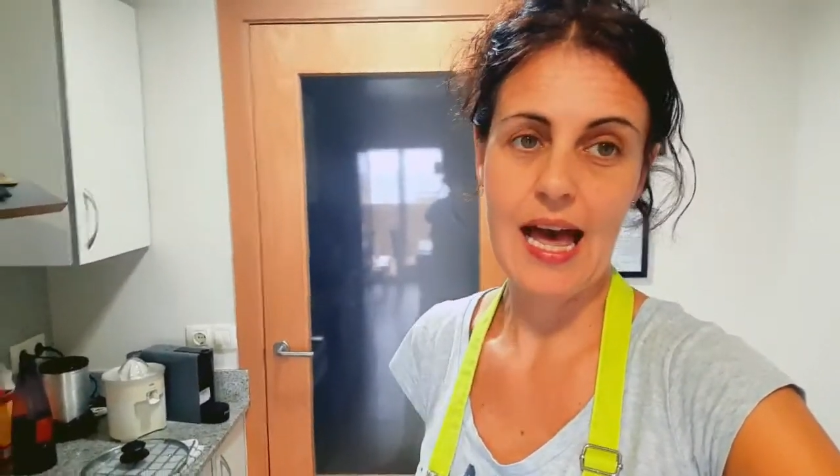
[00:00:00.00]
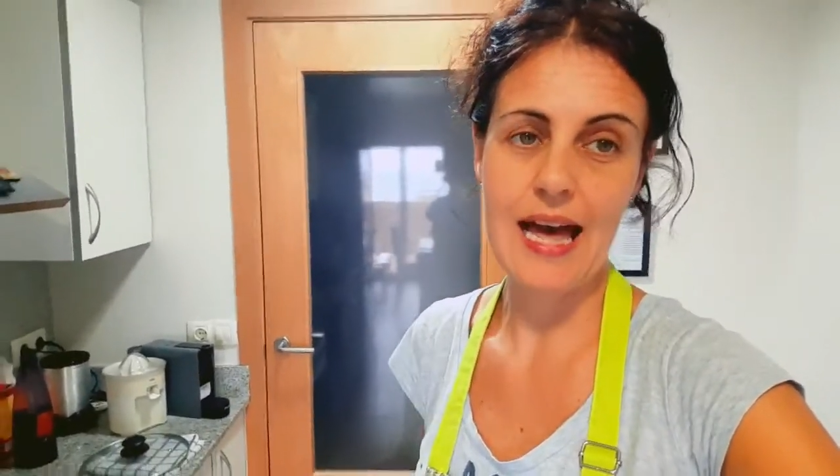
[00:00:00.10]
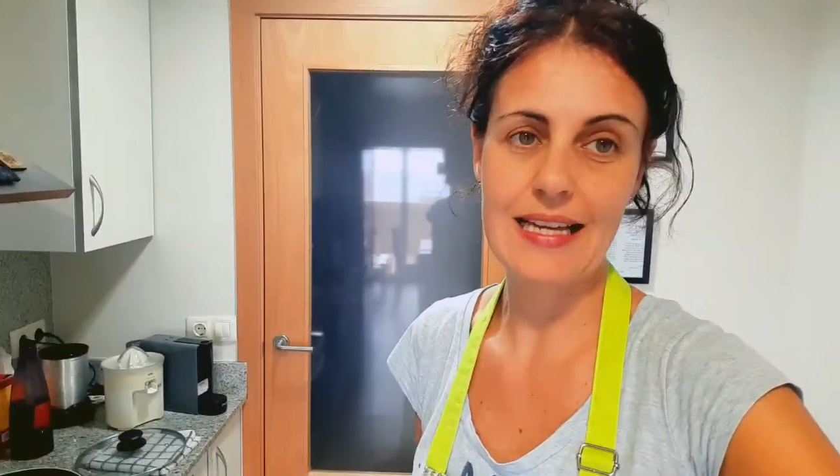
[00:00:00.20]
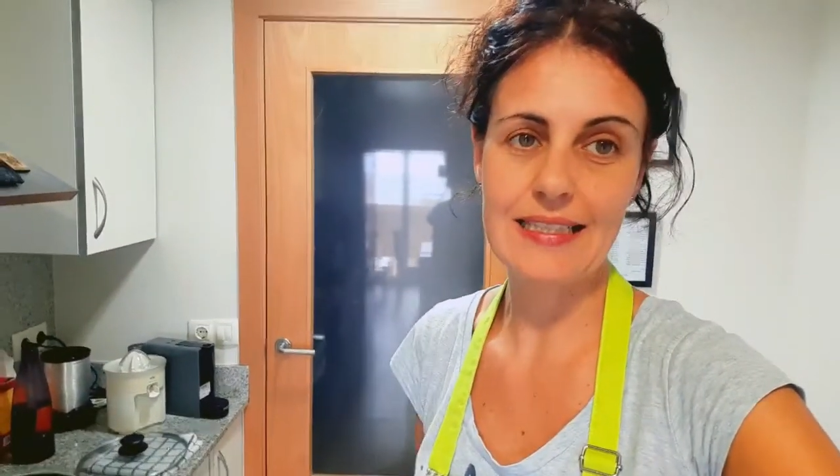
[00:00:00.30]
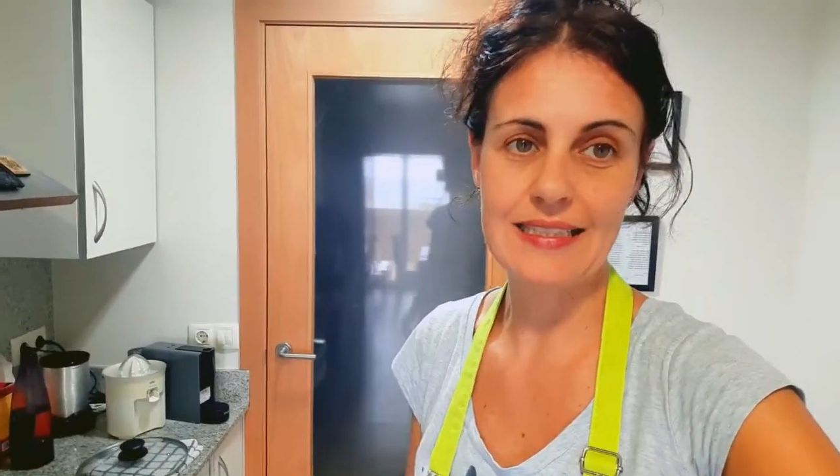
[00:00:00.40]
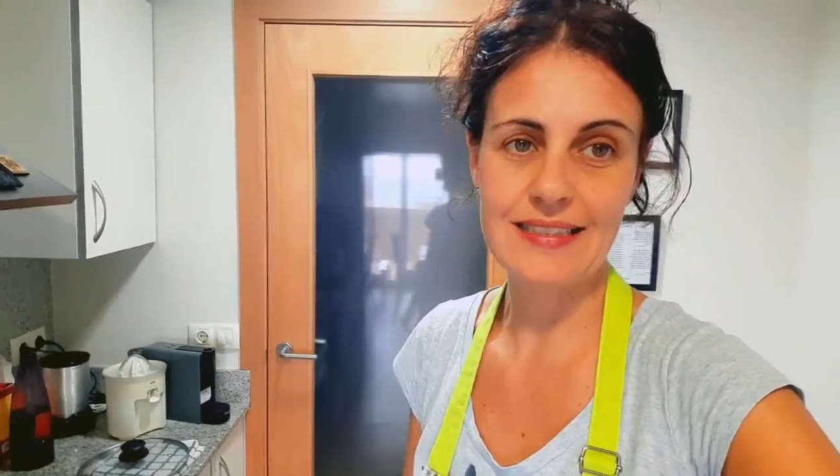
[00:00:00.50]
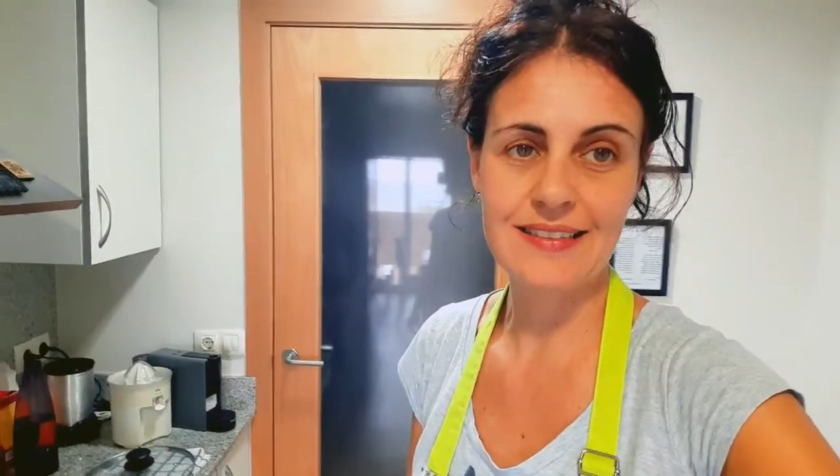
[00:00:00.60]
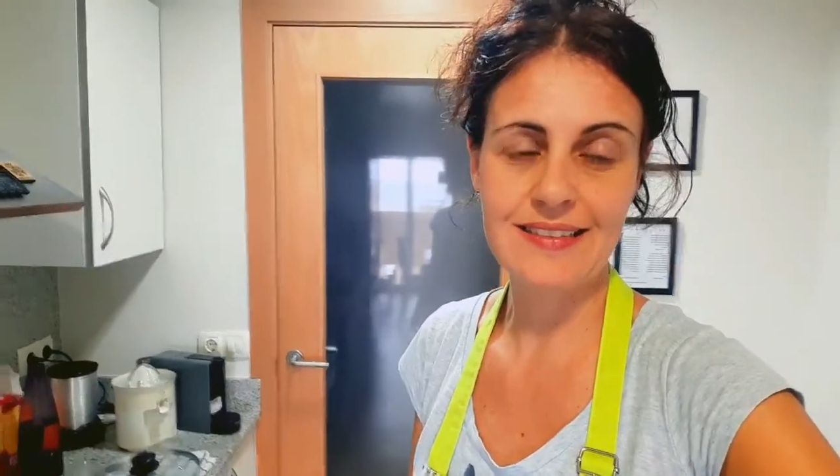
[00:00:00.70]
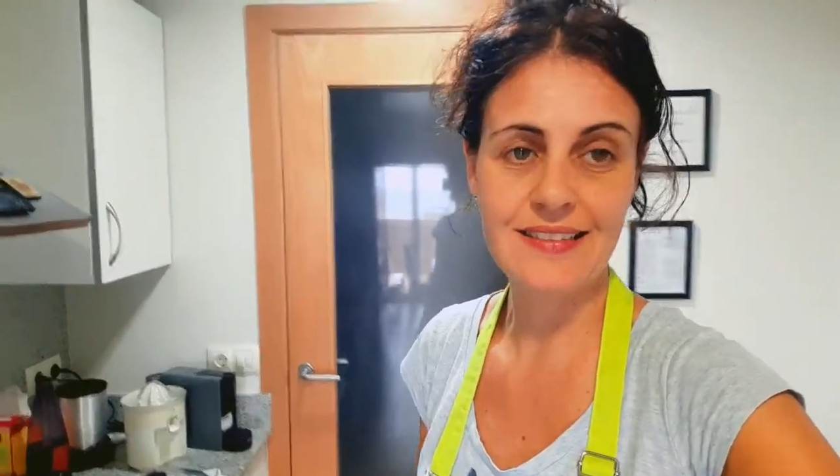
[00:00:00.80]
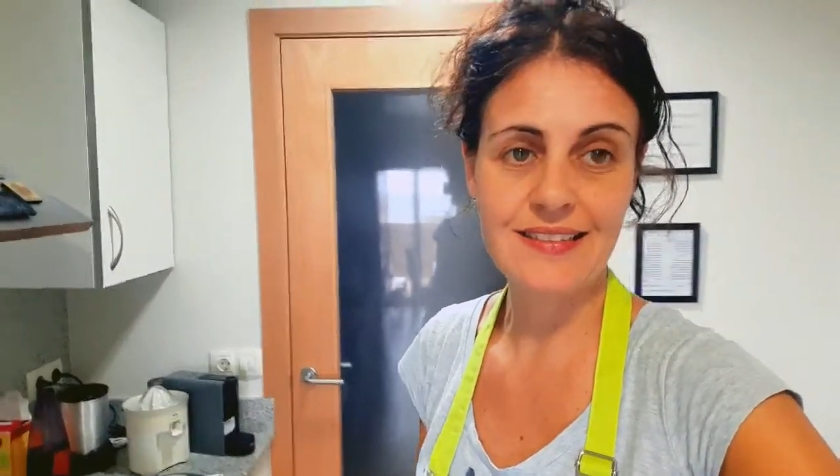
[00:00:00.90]

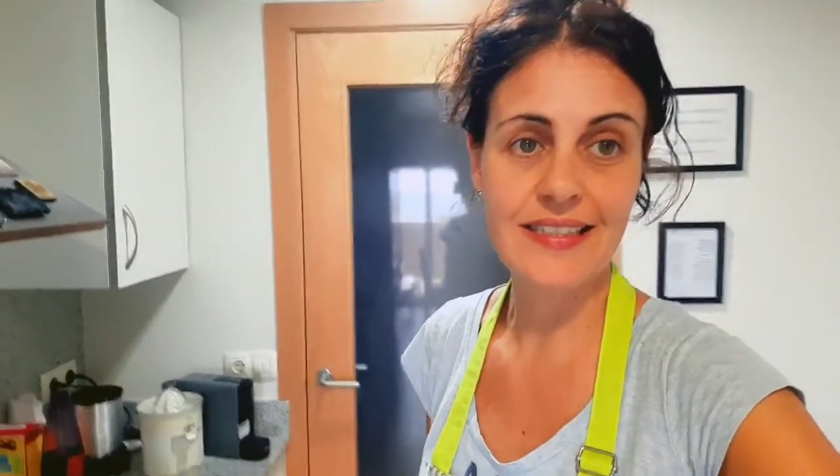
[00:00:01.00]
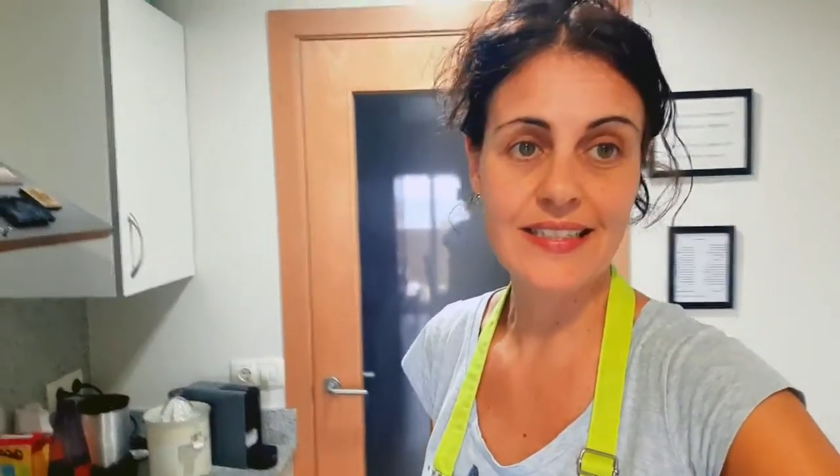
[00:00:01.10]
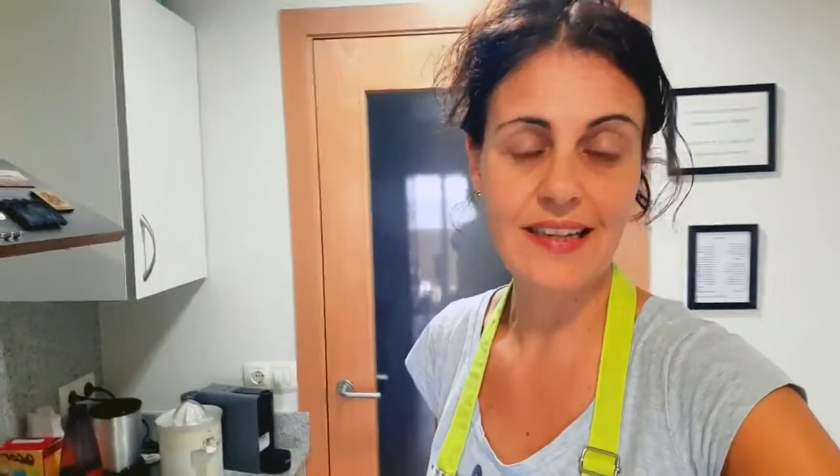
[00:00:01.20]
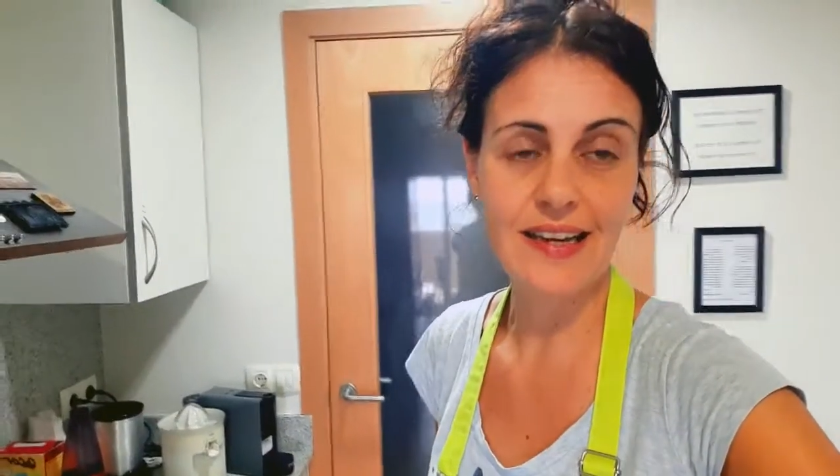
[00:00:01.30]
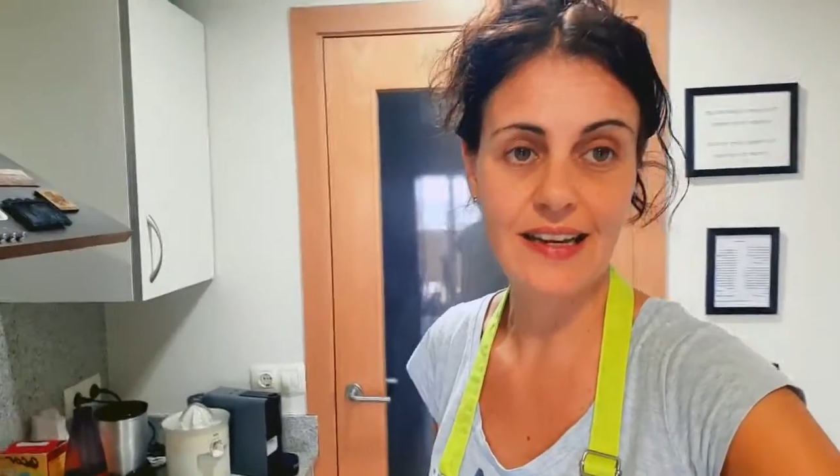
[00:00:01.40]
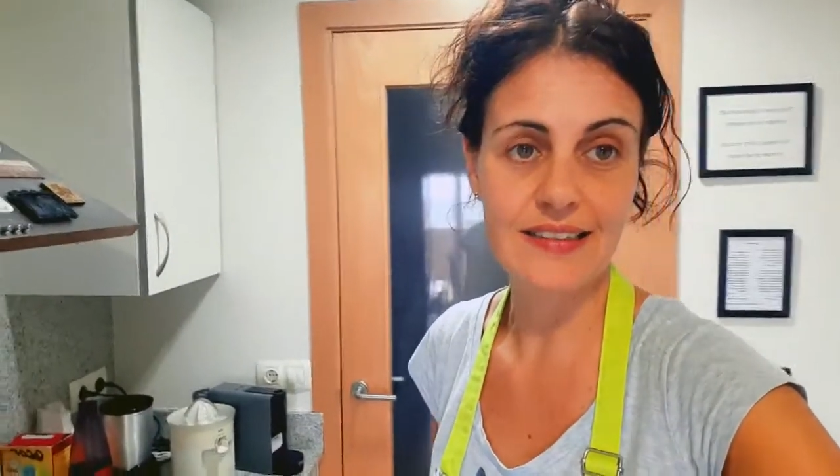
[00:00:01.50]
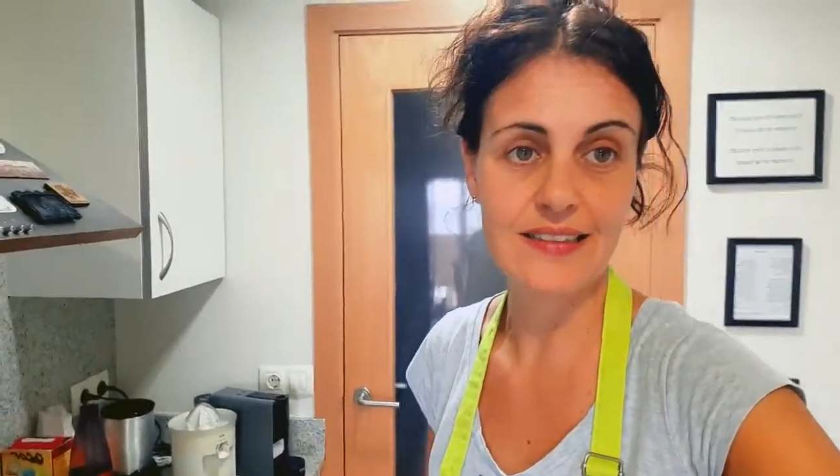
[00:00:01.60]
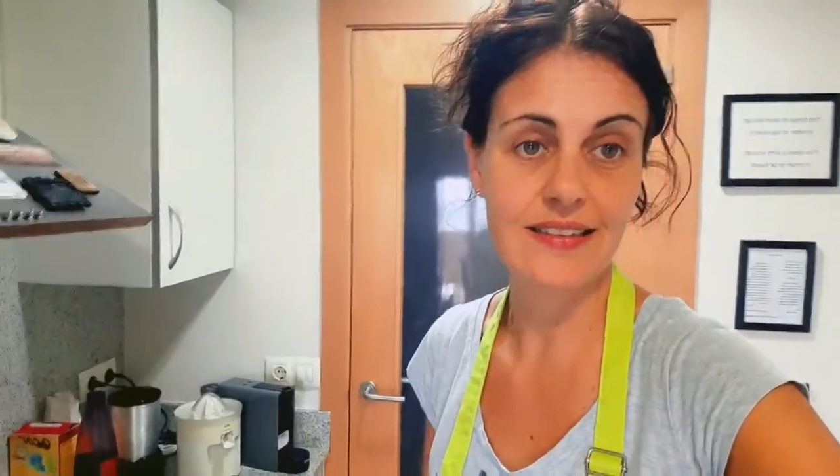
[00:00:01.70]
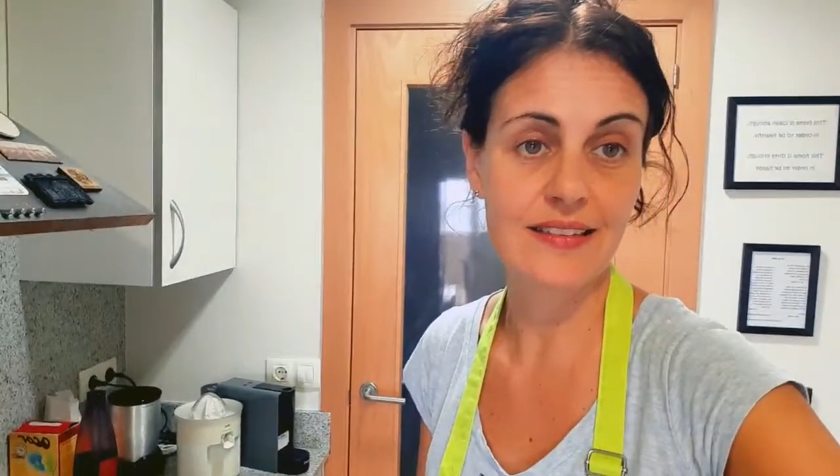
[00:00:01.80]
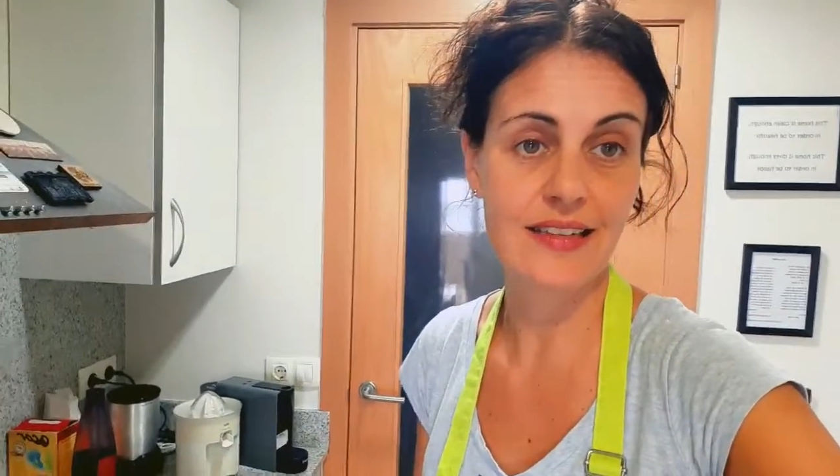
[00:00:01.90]
and
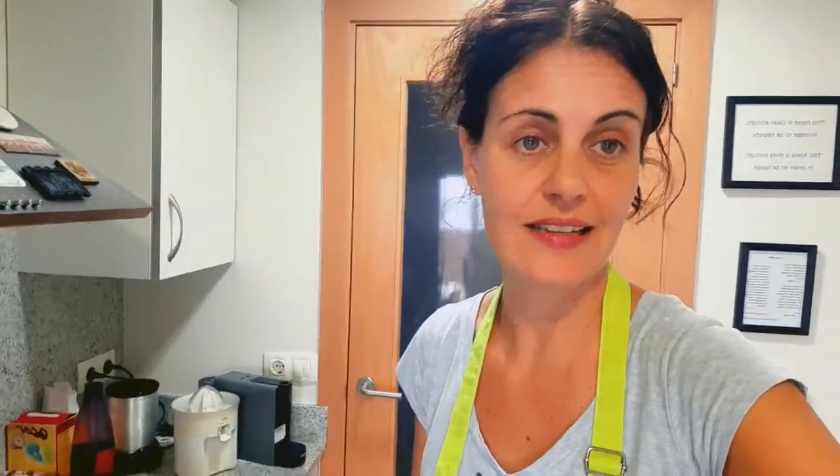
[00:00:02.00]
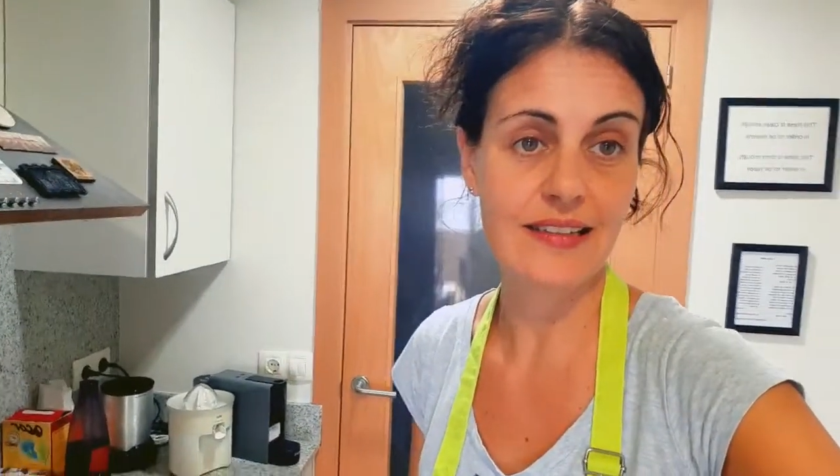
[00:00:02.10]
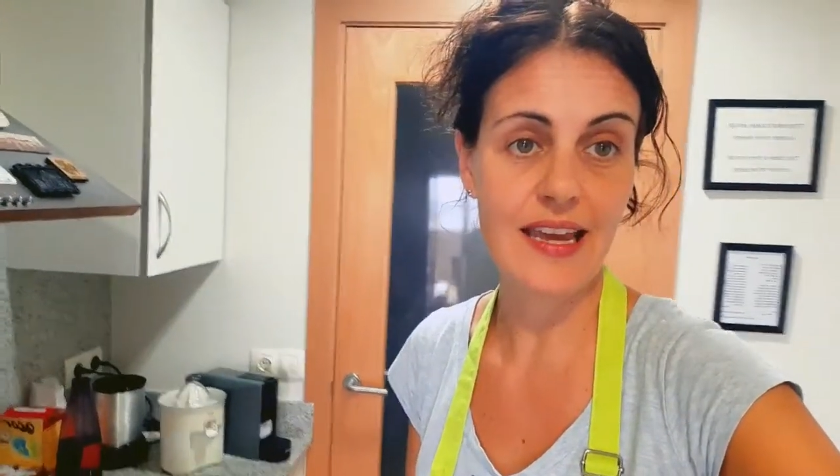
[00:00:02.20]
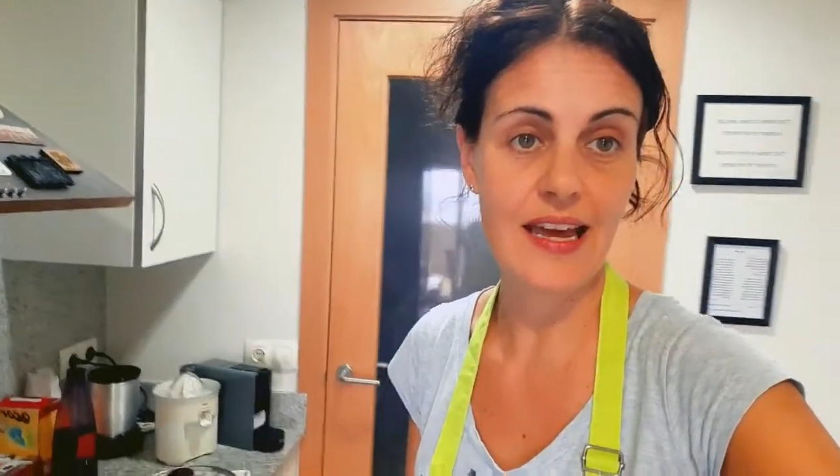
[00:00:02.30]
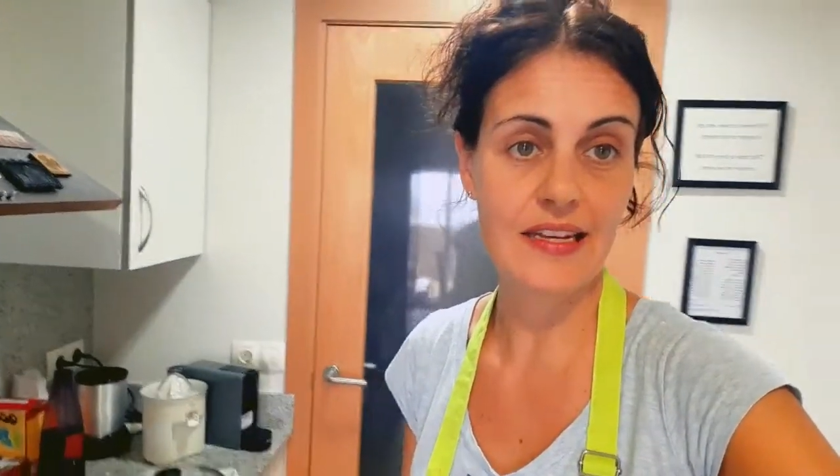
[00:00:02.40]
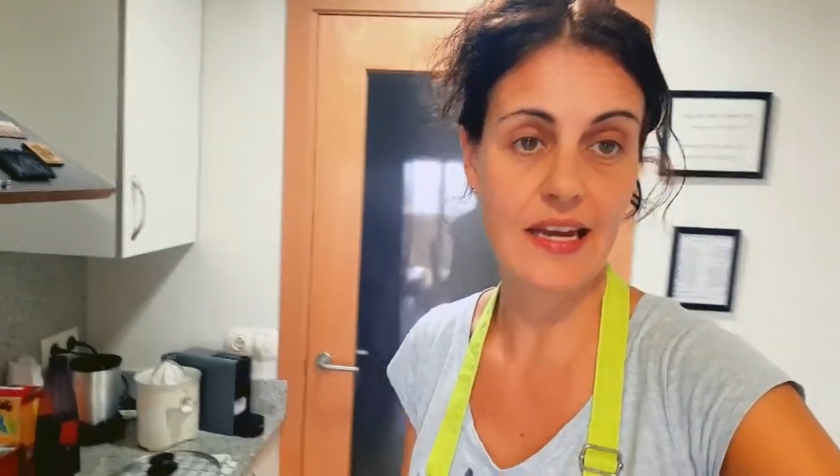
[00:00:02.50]
yeah,